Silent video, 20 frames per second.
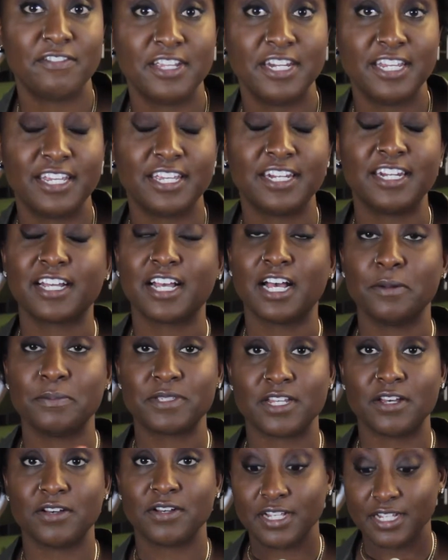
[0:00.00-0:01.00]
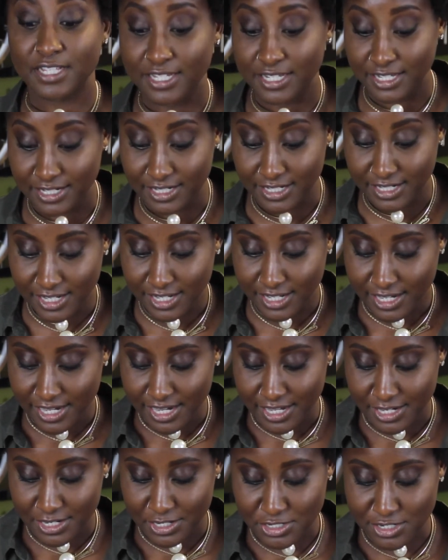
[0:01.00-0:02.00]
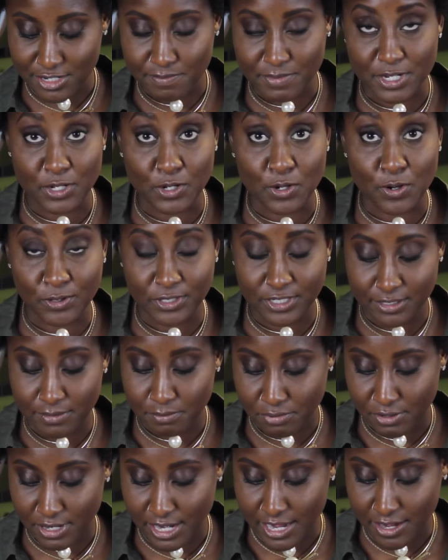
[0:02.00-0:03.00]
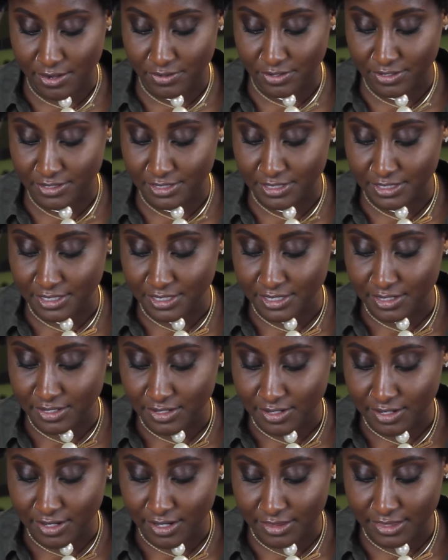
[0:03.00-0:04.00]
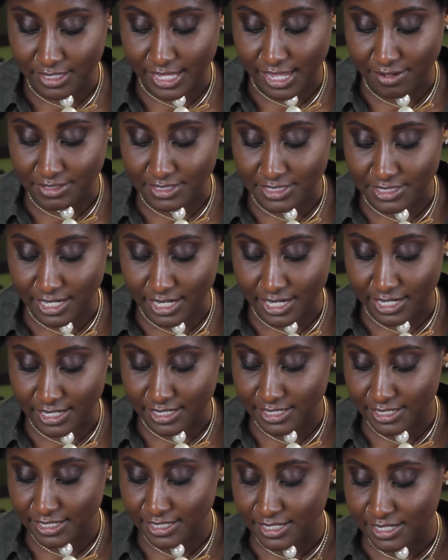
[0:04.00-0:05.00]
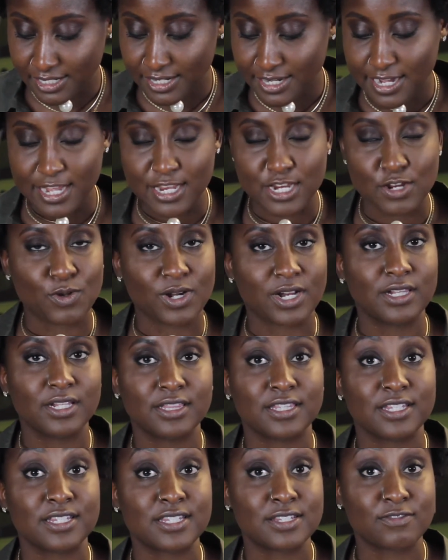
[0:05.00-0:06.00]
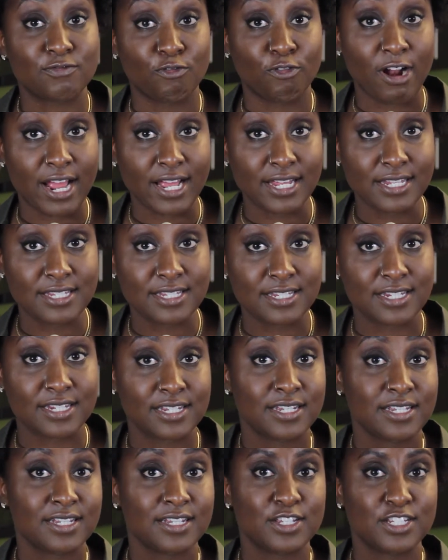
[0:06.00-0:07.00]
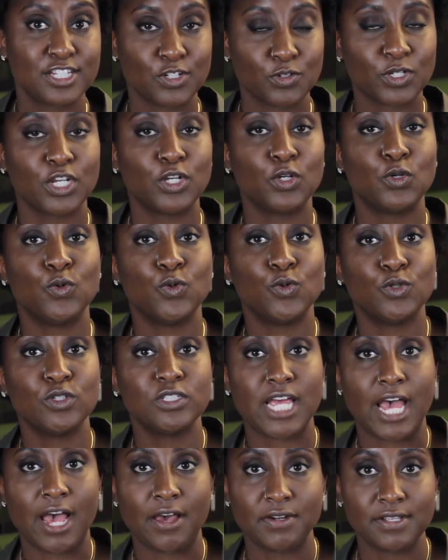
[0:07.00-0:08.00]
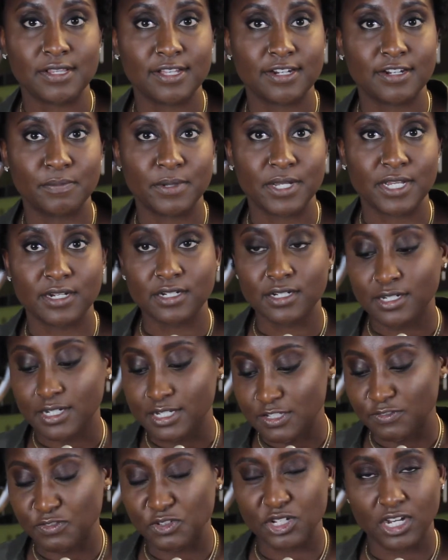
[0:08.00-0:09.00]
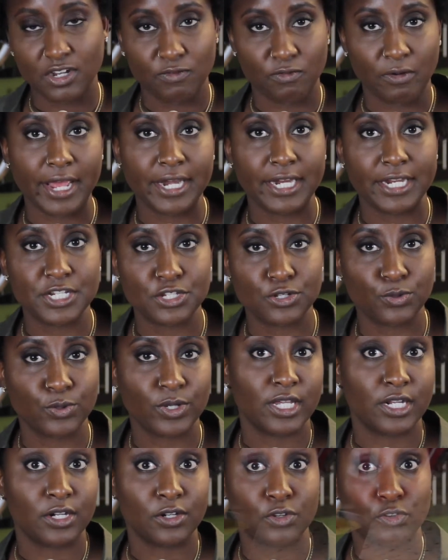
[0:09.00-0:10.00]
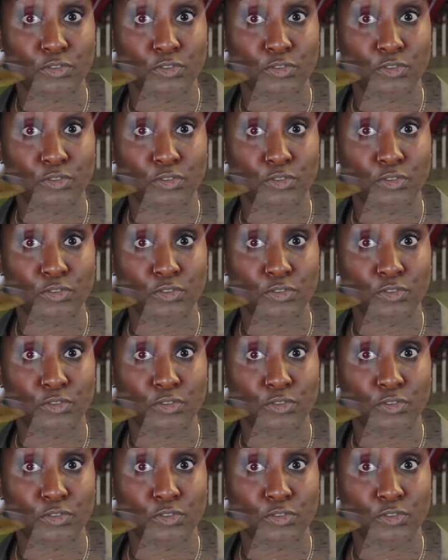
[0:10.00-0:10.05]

in it and it comes out clean, and it should be golden brown on the outside. And you want to let this rest so it can cool down a little bit, because if you cut right into it, it'll